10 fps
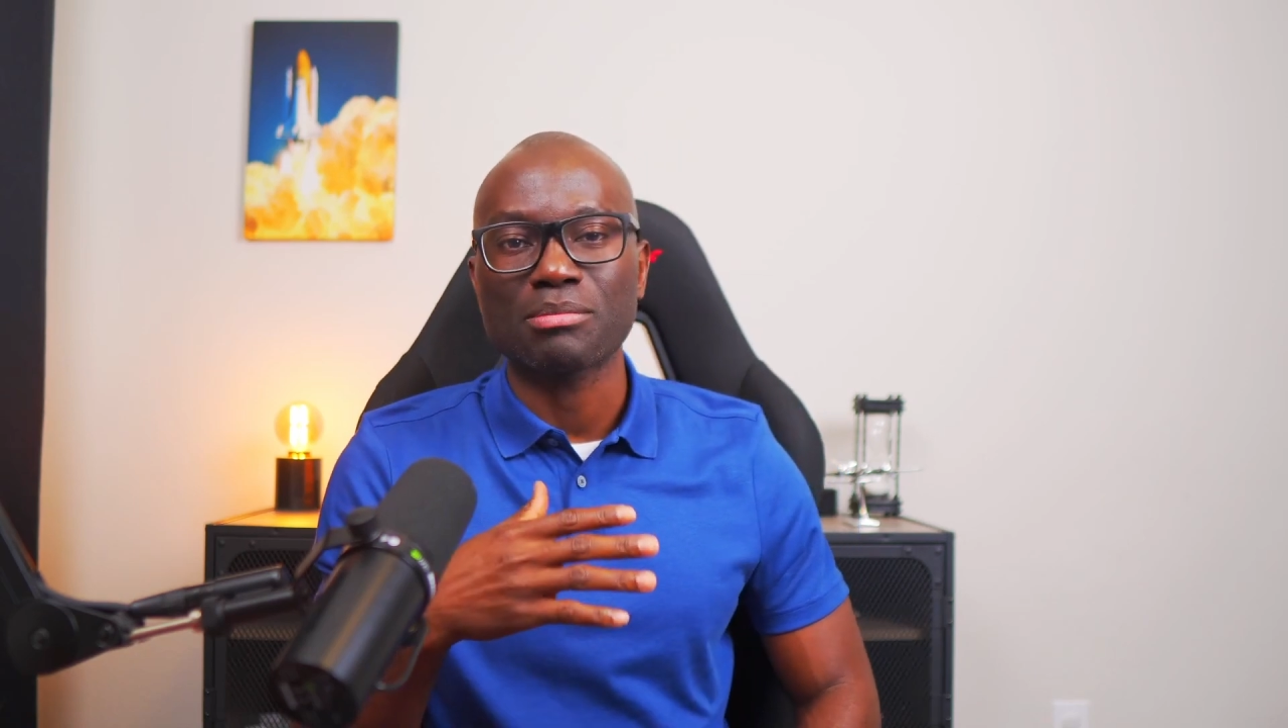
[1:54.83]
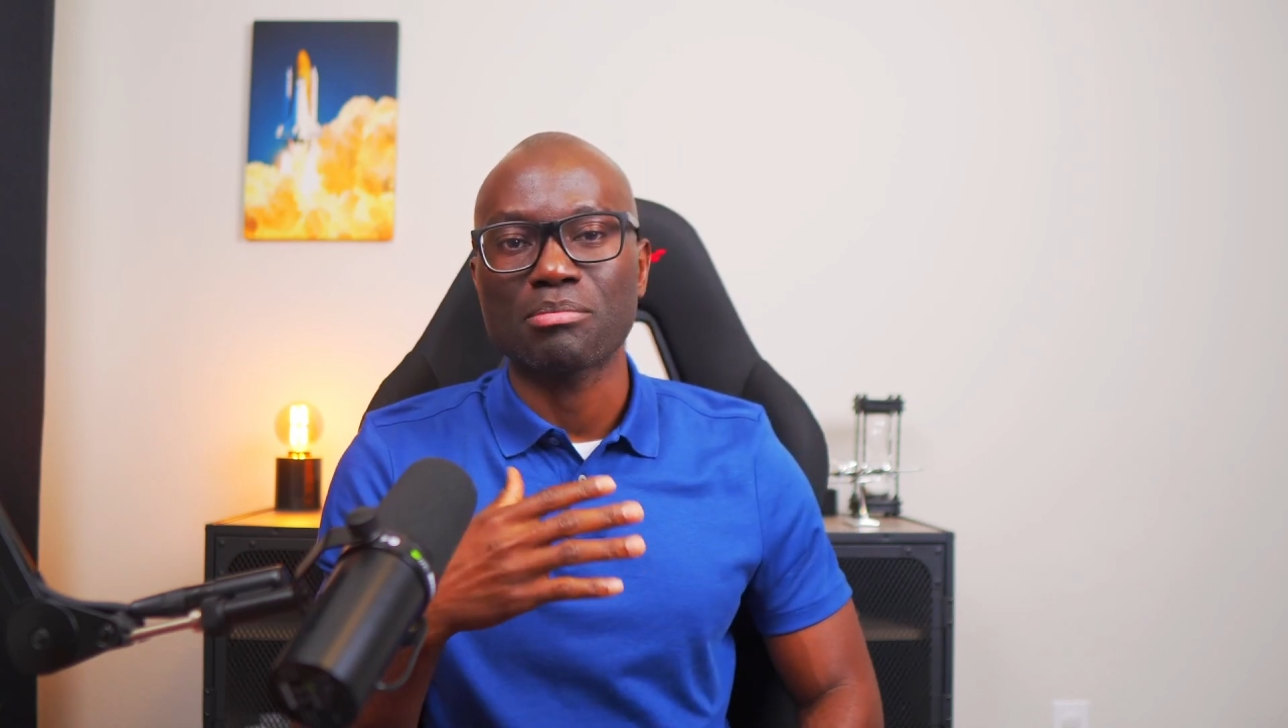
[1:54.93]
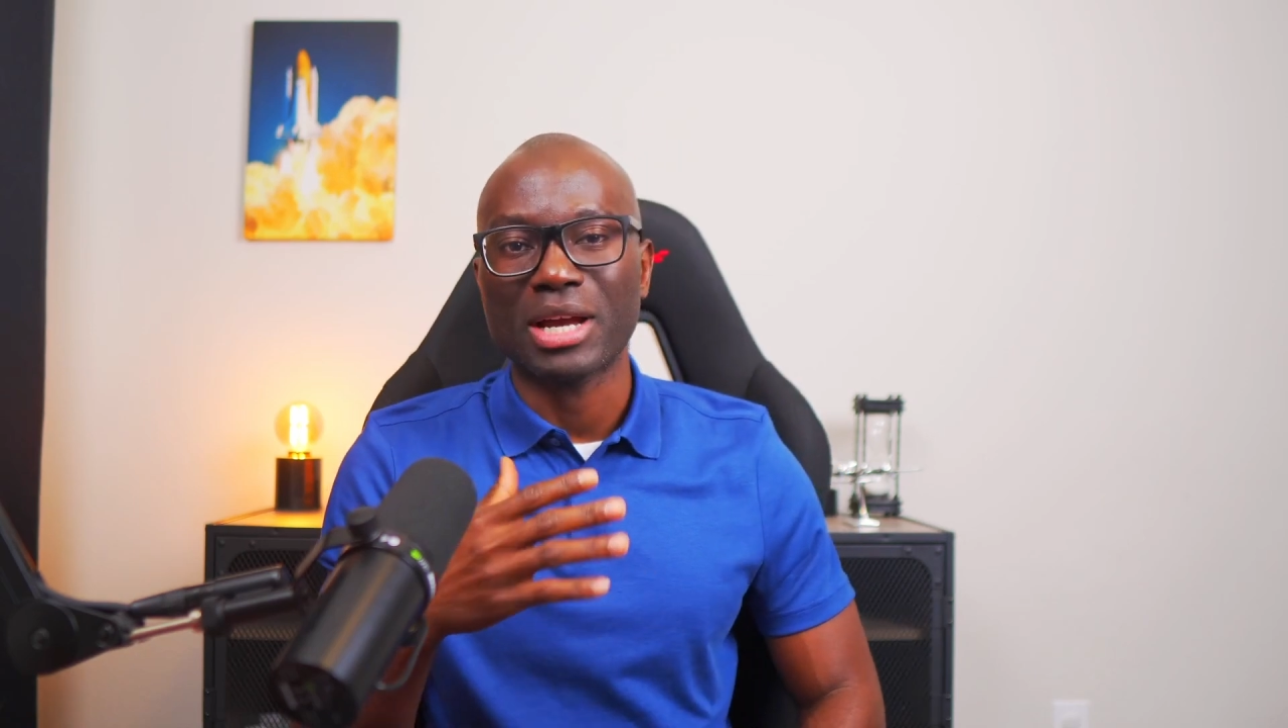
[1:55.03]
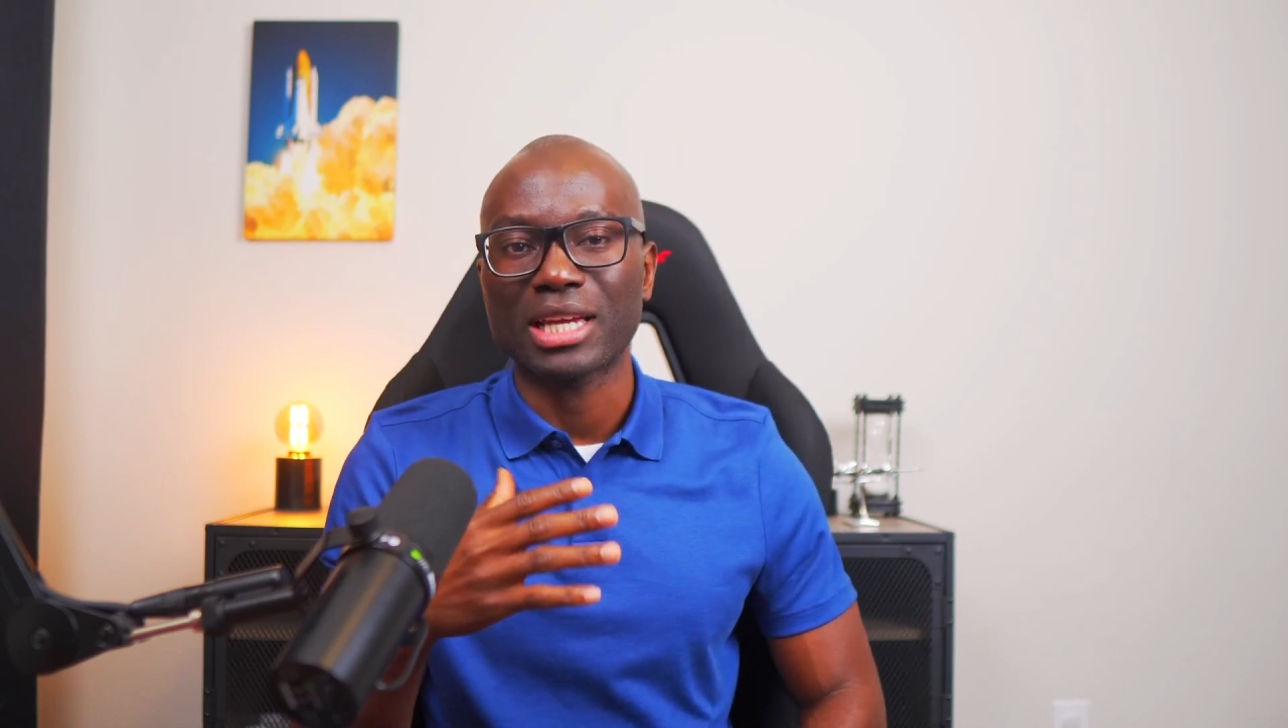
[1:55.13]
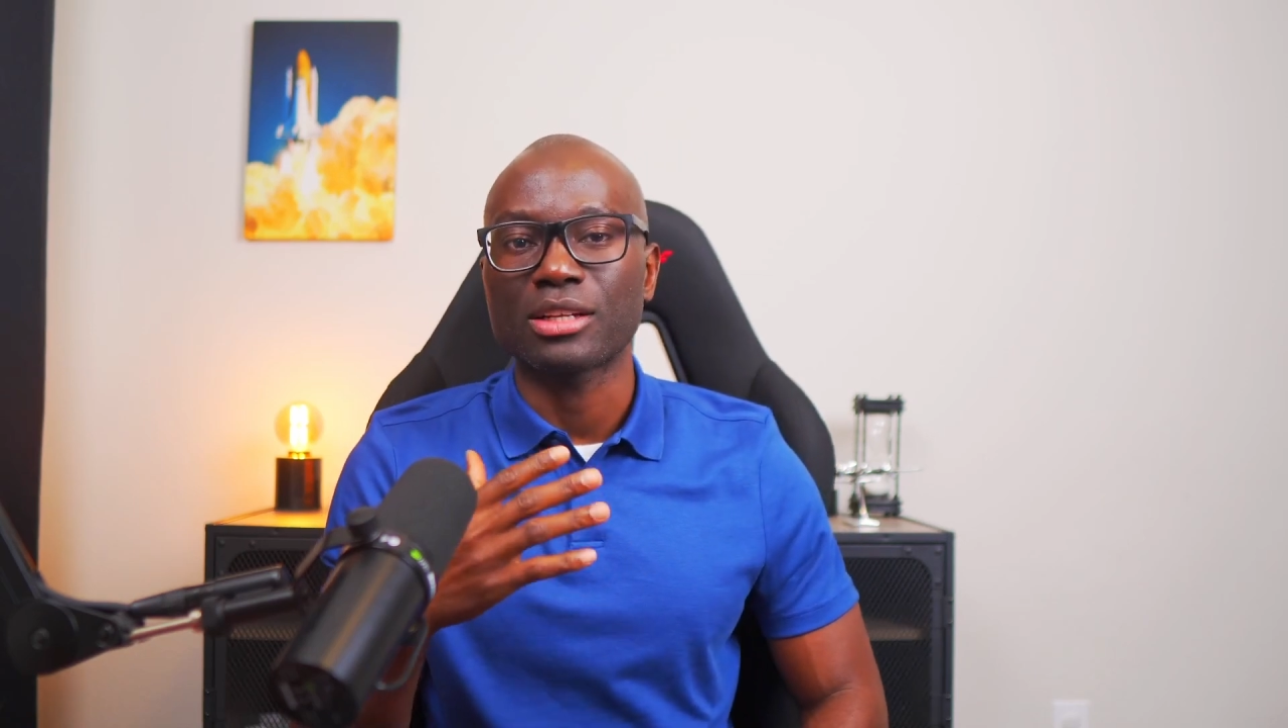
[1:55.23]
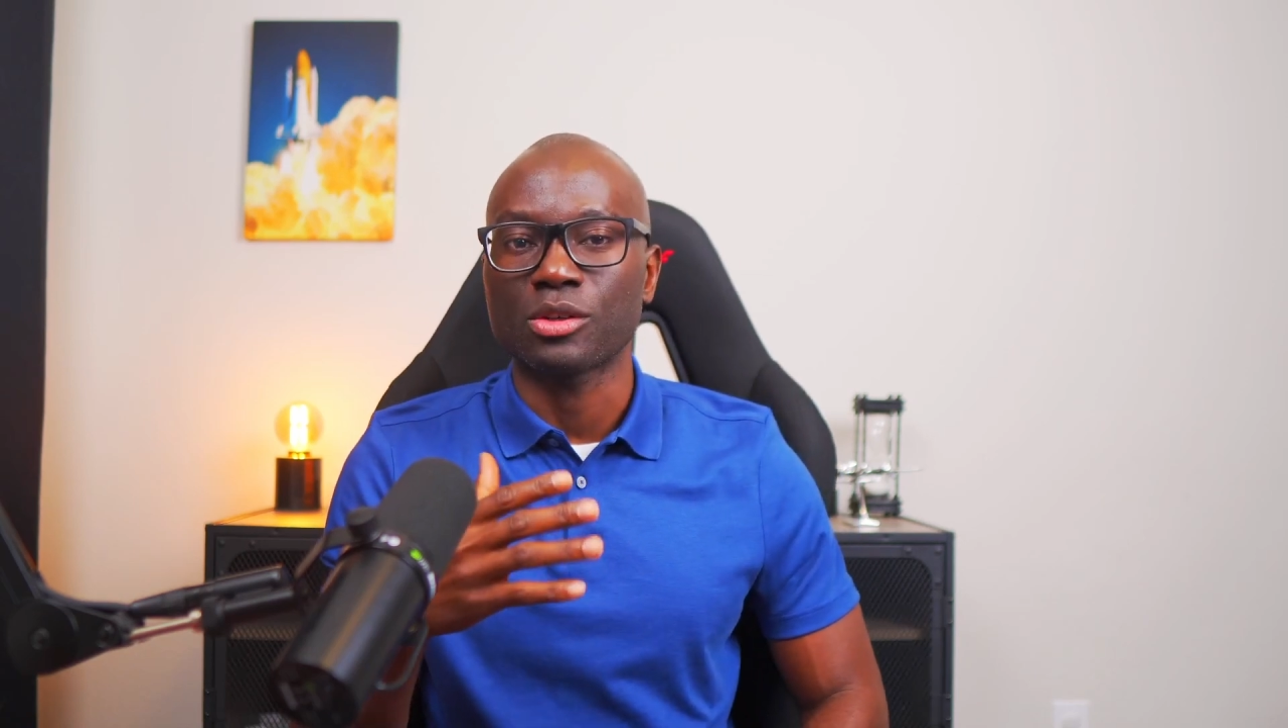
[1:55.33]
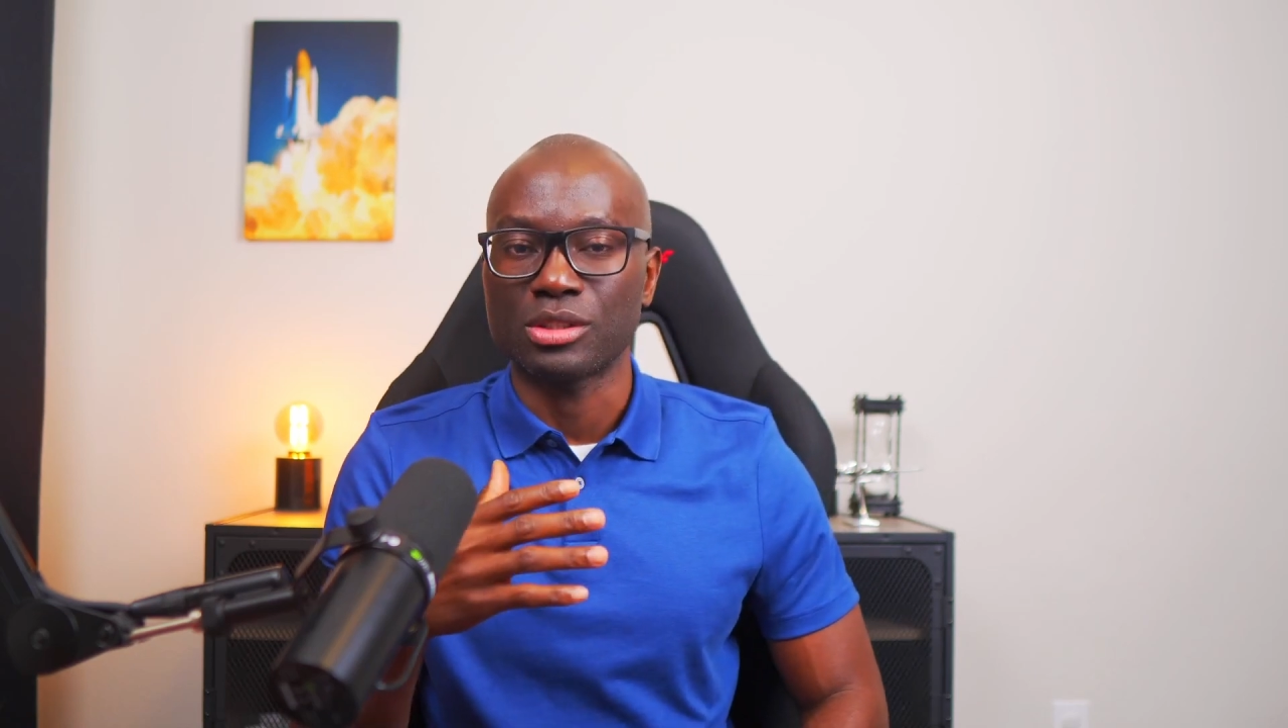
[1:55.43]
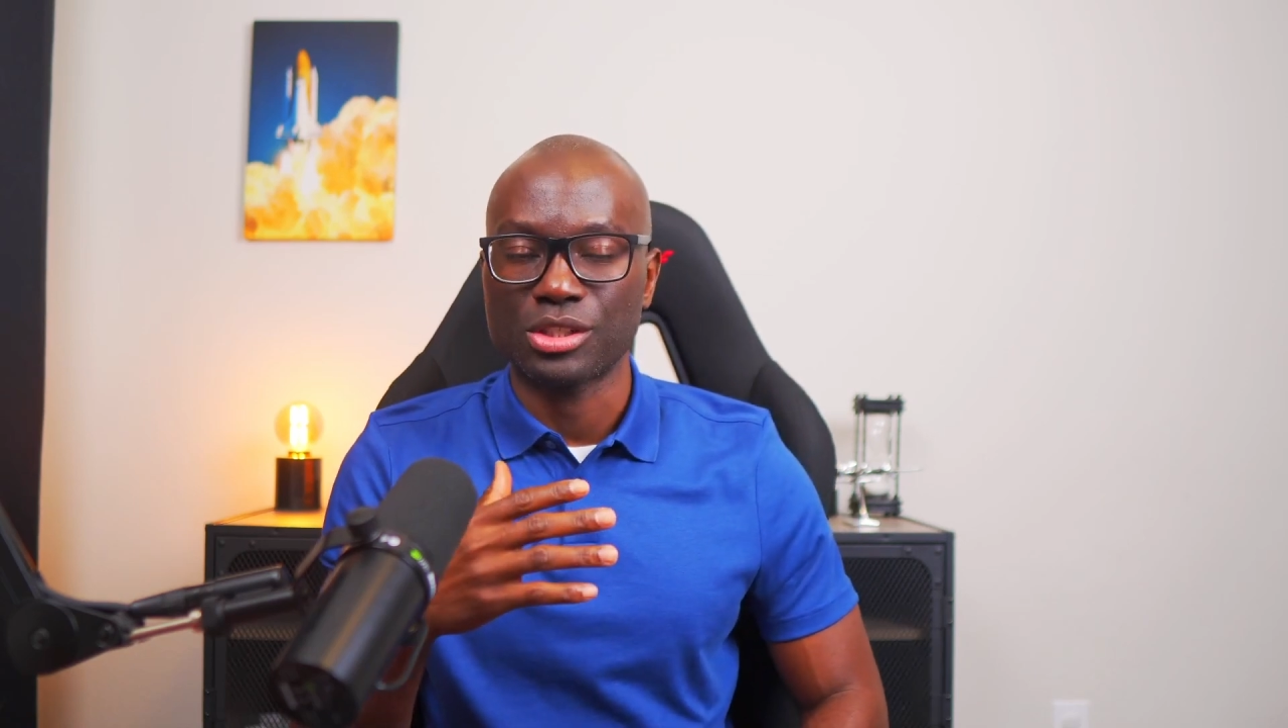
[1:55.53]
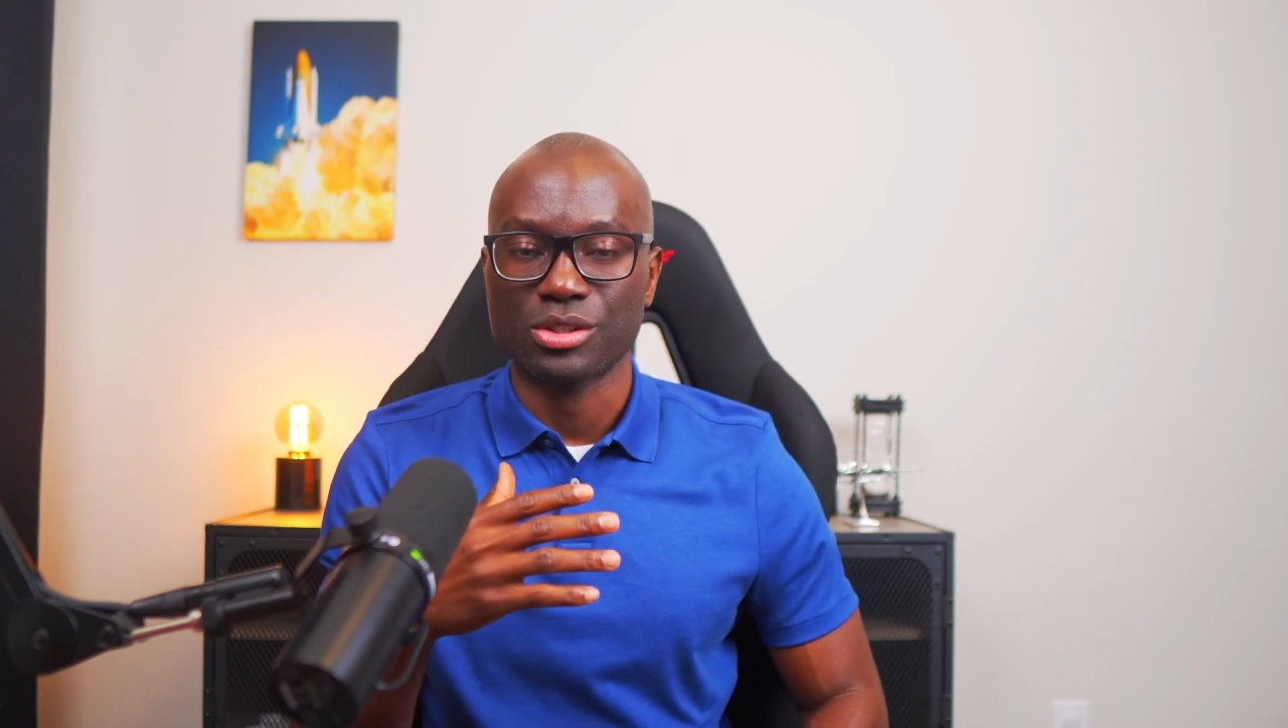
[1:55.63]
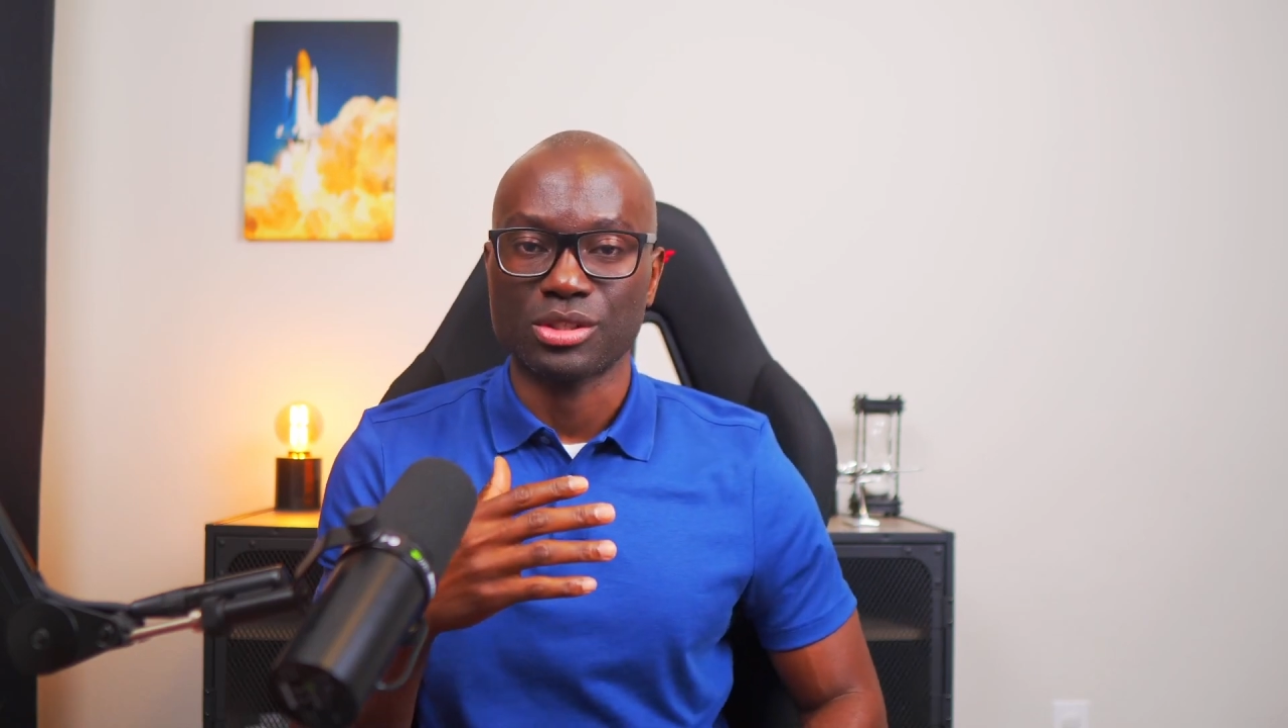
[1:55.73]
market
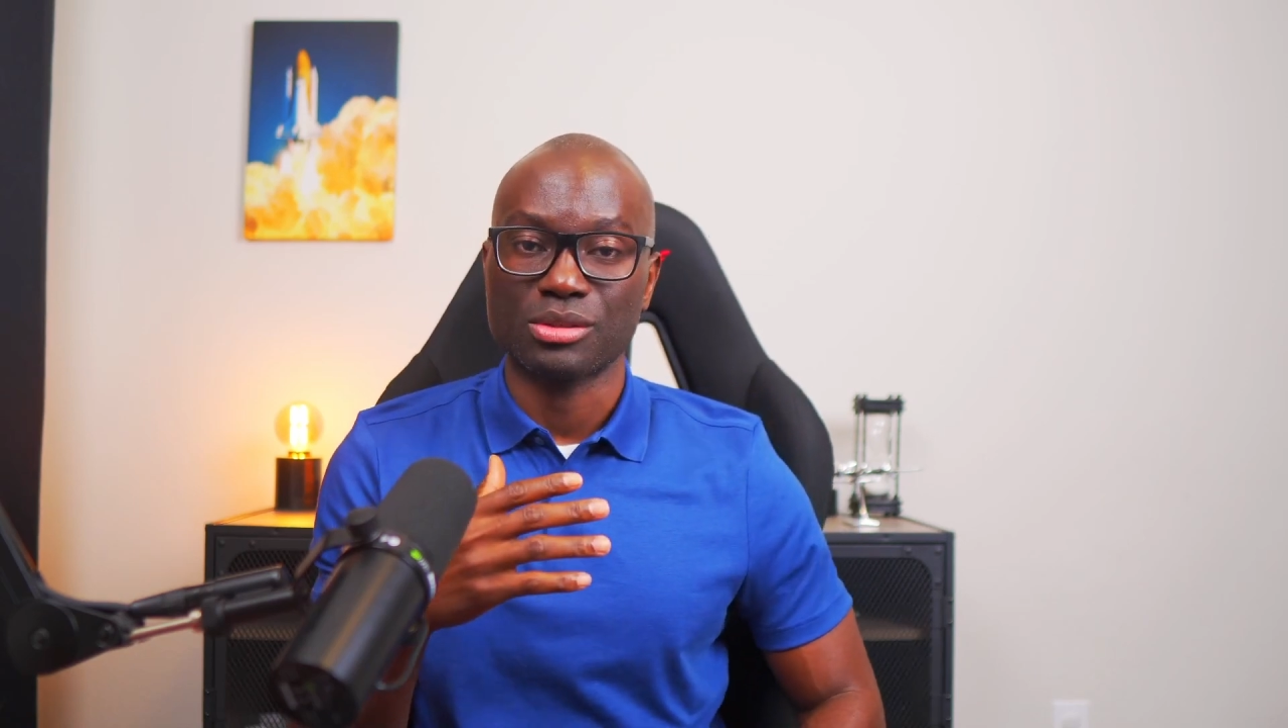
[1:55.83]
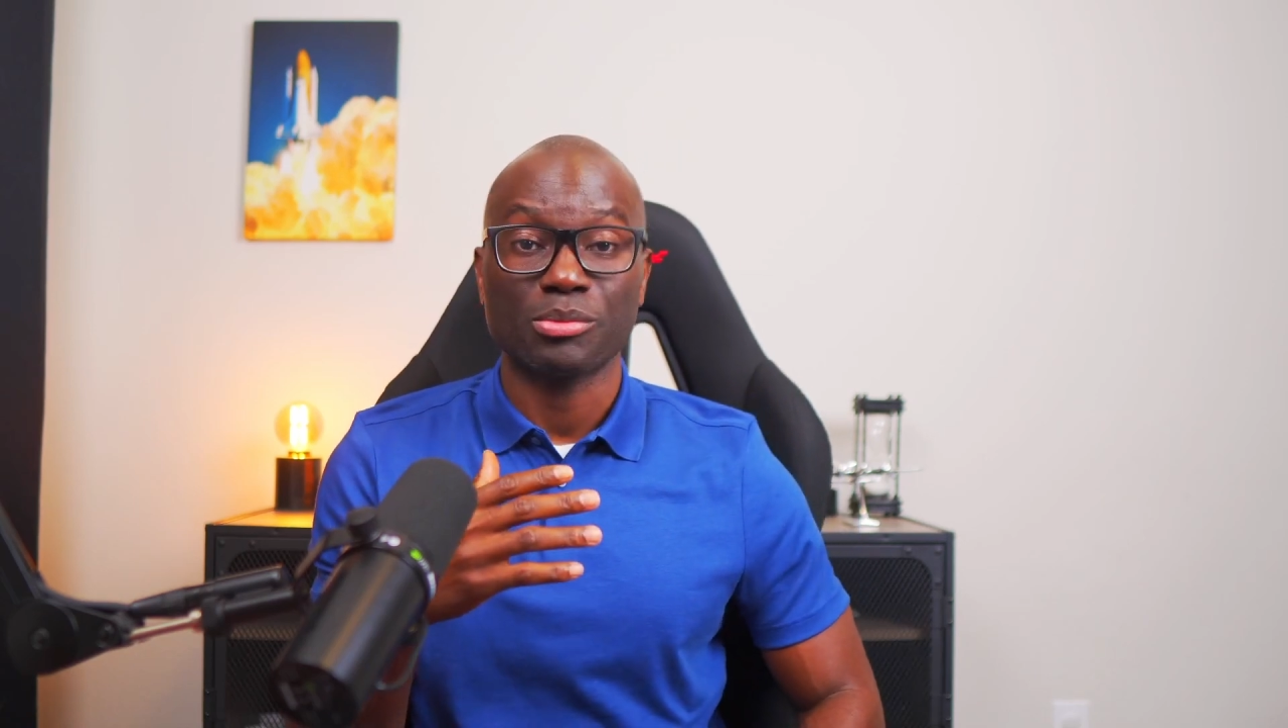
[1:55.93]
conditions.